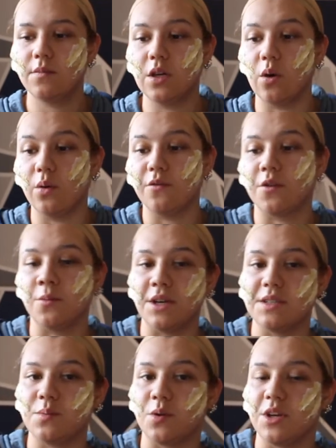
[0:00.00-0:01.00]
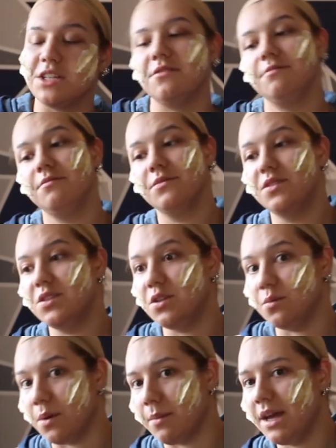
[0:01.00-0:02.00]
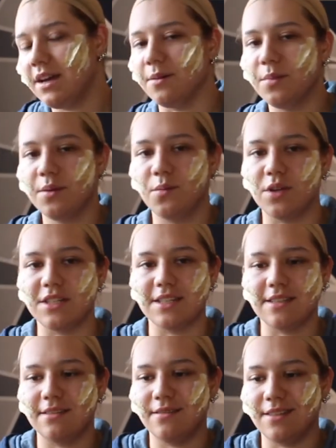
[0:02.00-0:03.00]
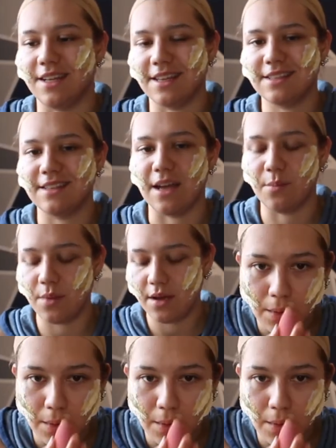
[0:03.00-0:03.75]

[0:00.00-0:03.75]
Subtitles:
Going from my inspiration to my makeup, which is the next step.